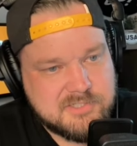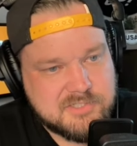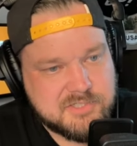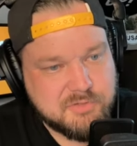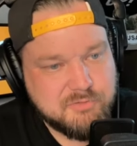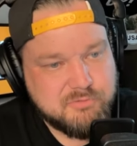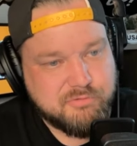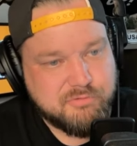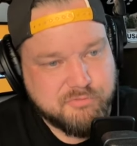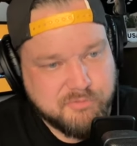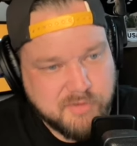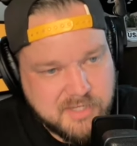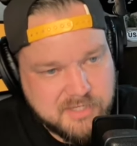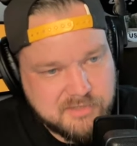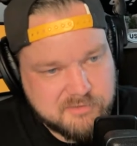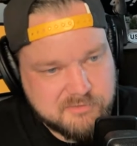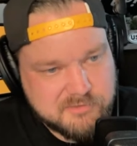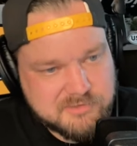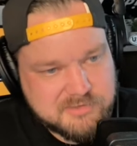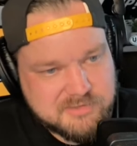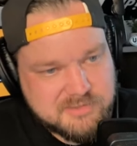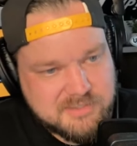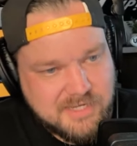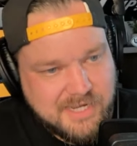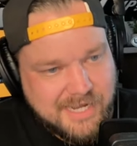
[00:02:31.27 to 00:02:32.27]
to
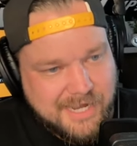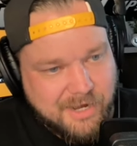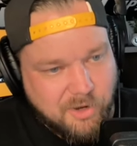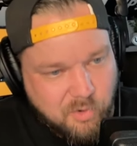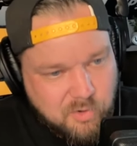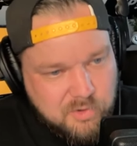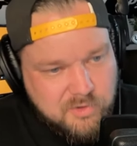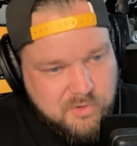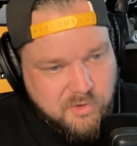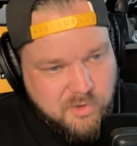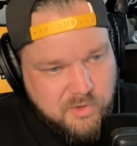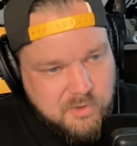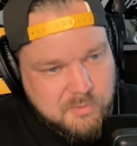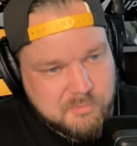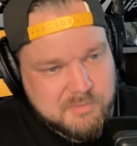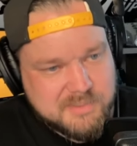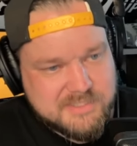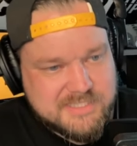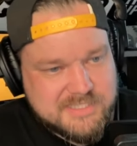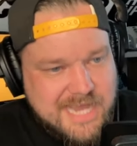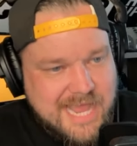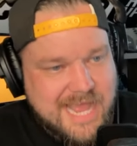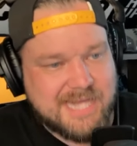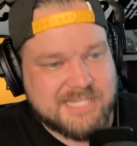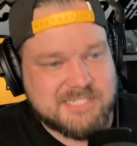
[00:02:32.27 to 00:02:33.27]
funnel Oklahoma
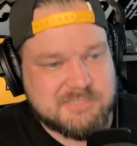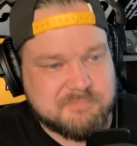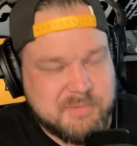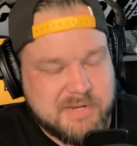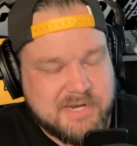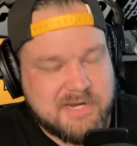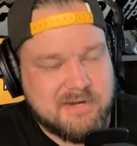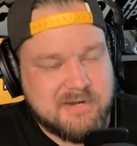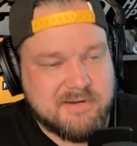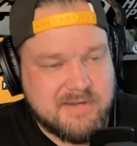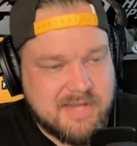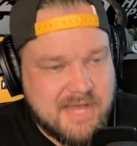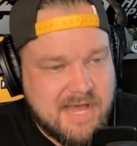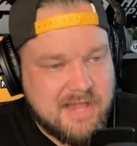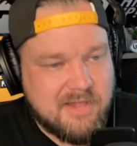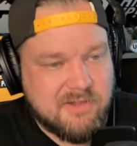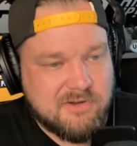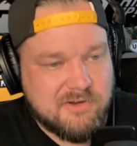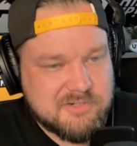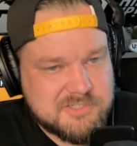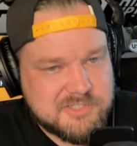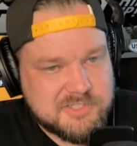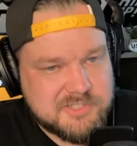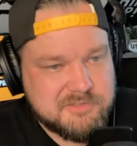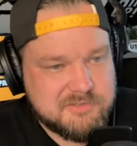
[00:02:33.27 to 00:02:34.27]
taxpayer
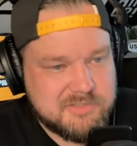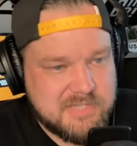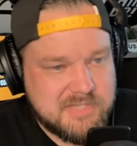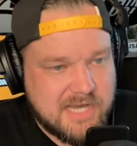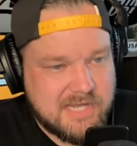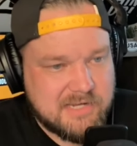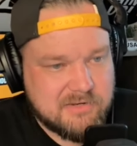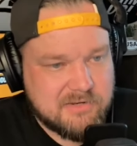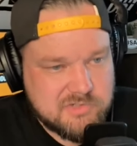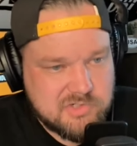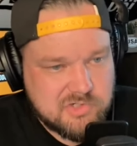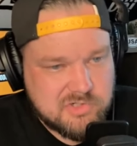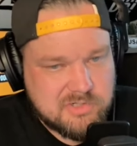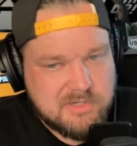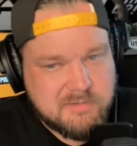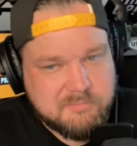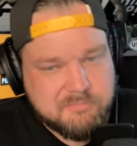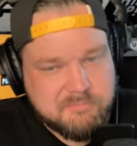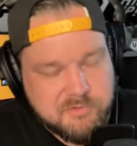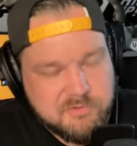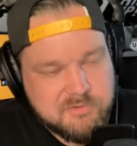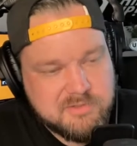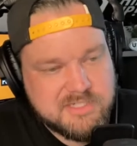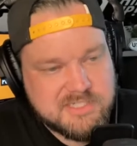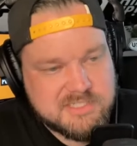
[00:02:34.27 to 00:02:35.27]
dollars to Donald
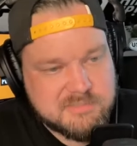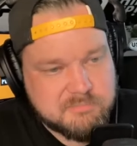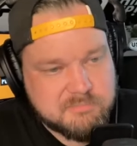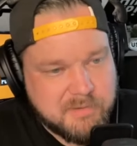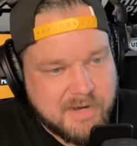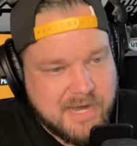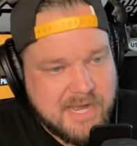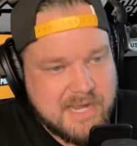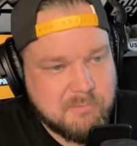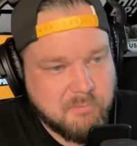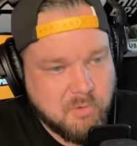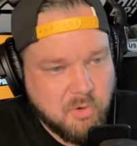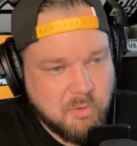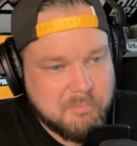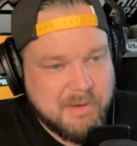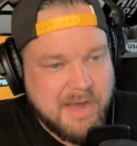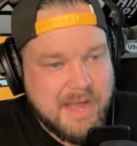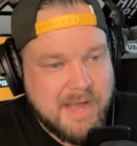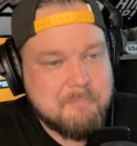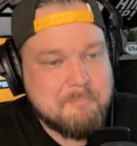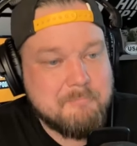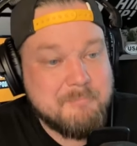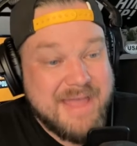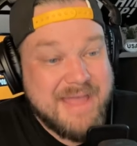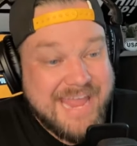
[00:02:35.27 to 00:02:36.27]
Trump through this Bible
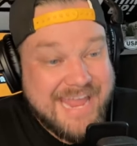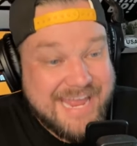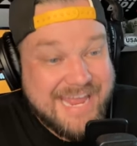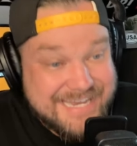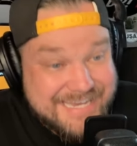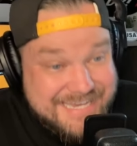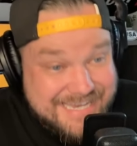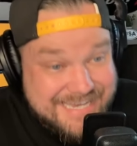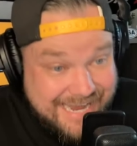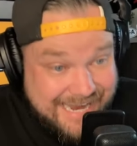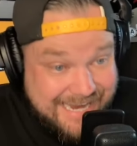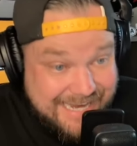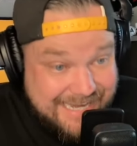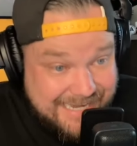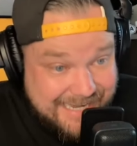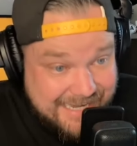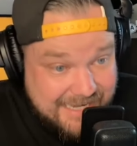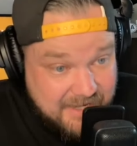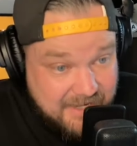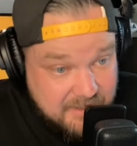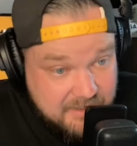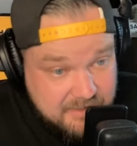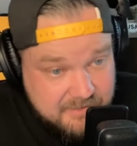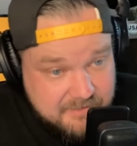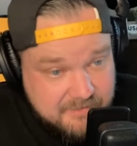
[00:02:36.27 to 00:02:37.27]
by
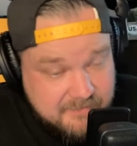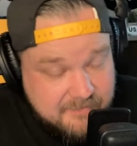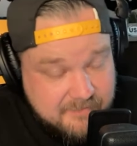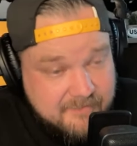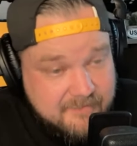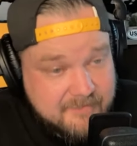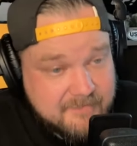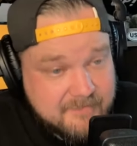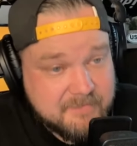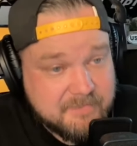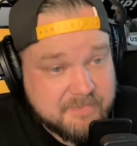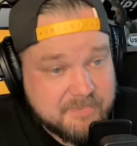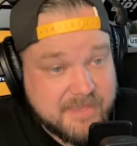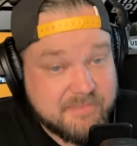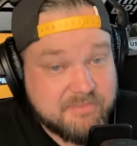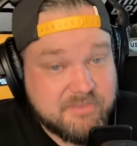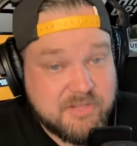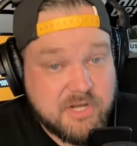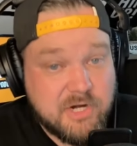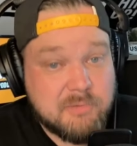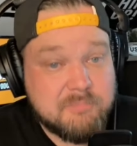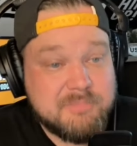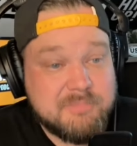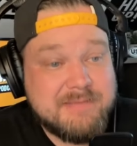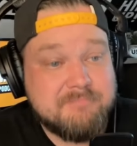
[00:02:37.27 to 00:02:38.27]
mandating that
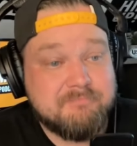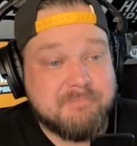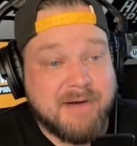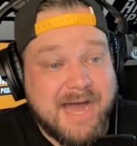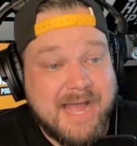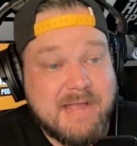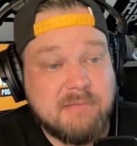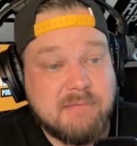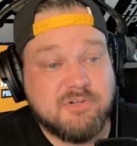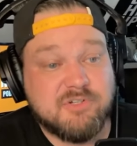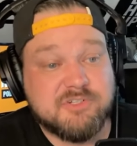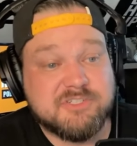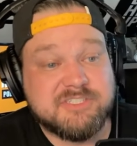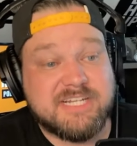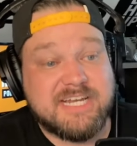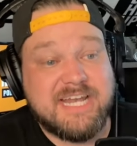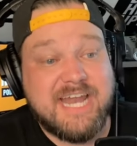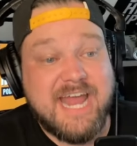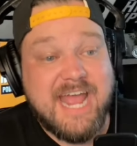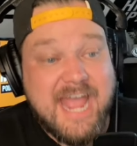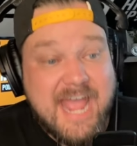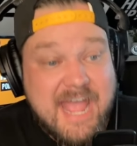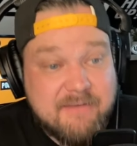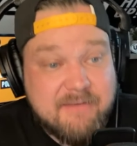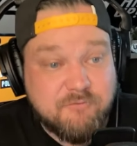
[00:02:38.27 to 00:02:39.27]
there be Bibles in
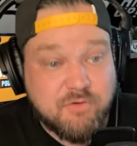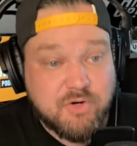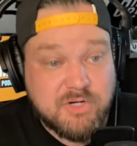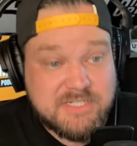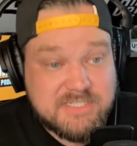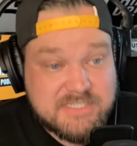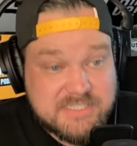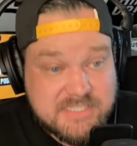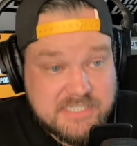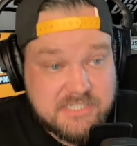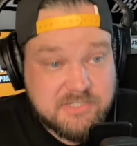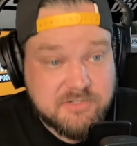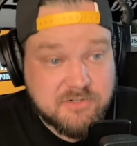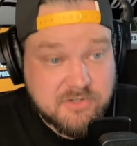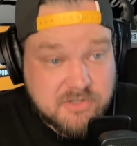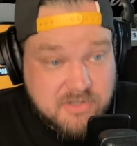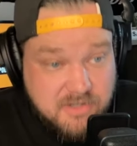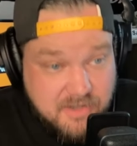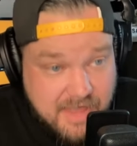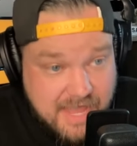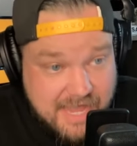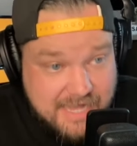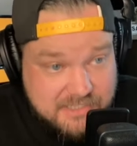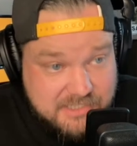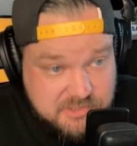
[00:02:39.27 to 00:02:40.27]
every single
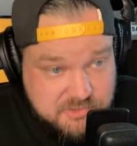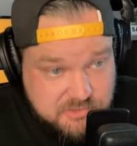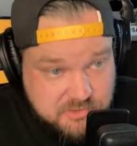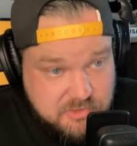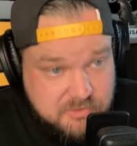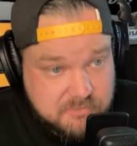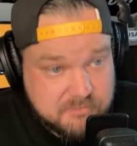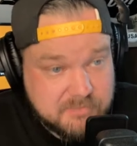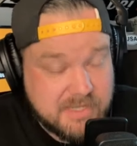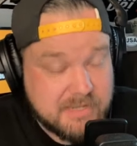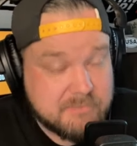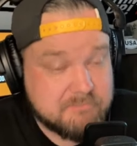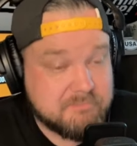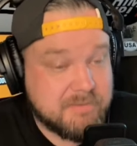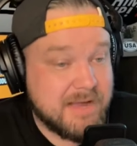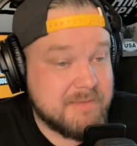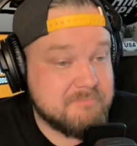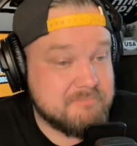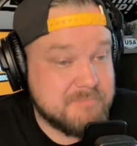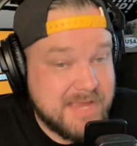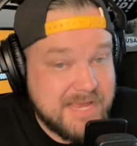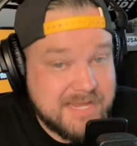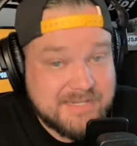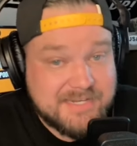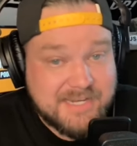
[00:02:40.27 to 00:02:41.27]
classroom. And by
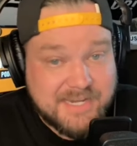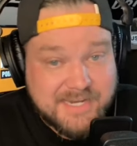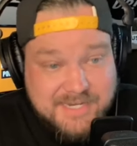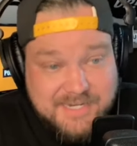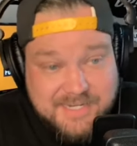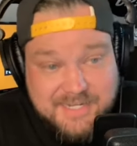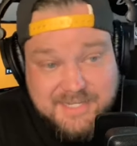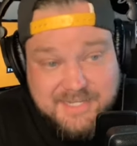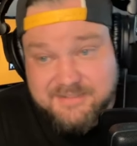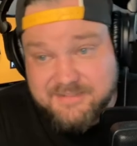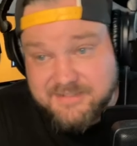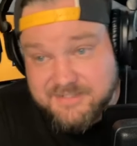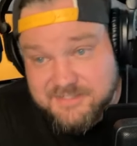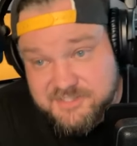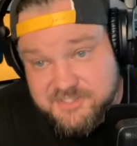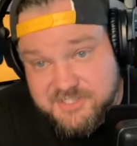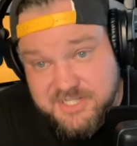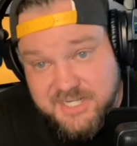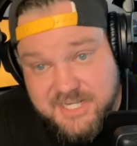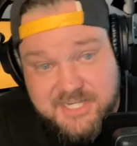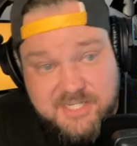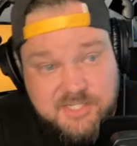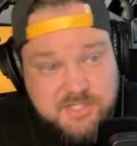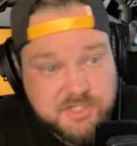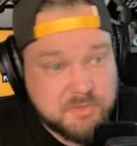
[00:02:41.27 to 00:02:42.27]
mandating it, the
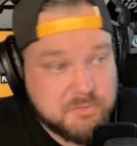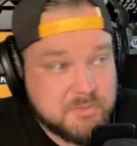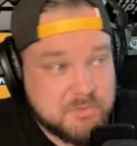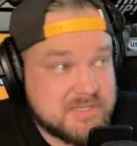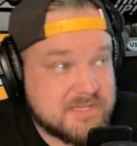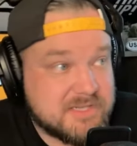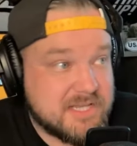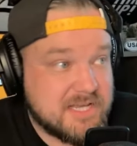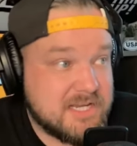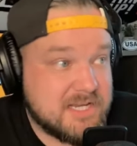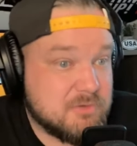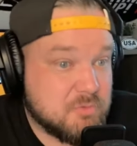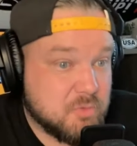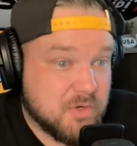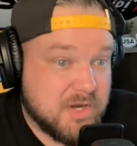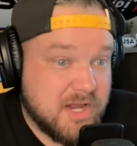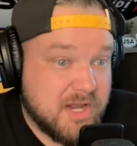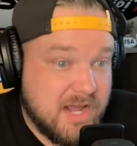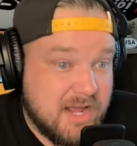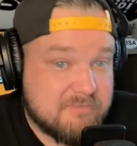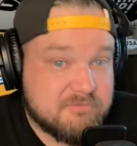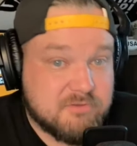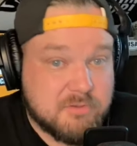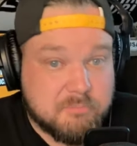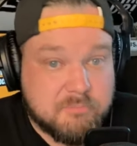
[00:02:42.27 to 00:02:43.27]
state, you would think, would
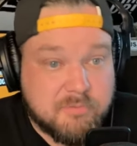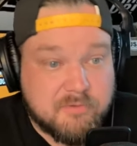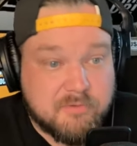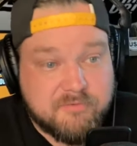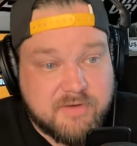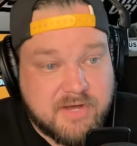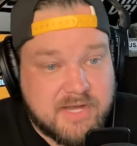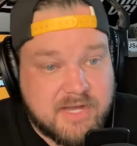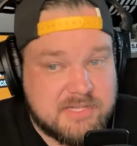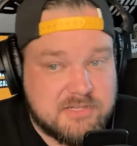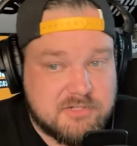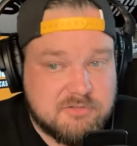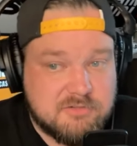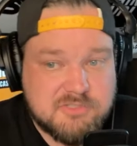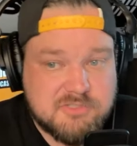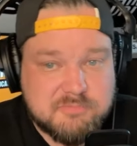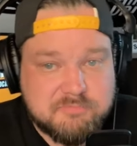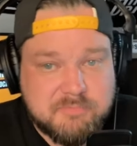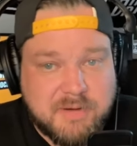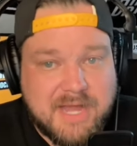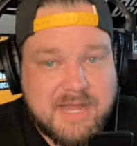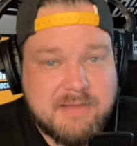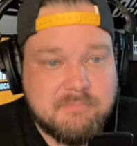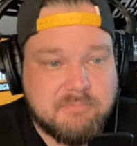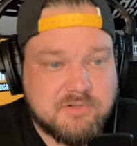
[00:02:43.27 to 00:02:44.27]
have to provide those
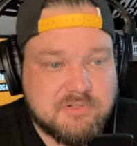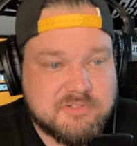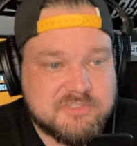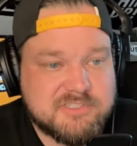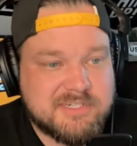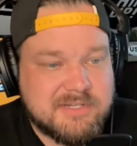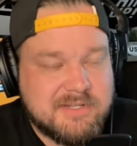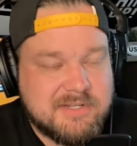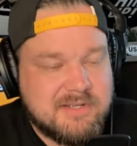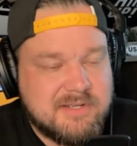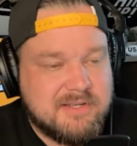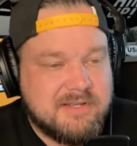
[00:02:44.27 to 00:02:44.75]
Bibles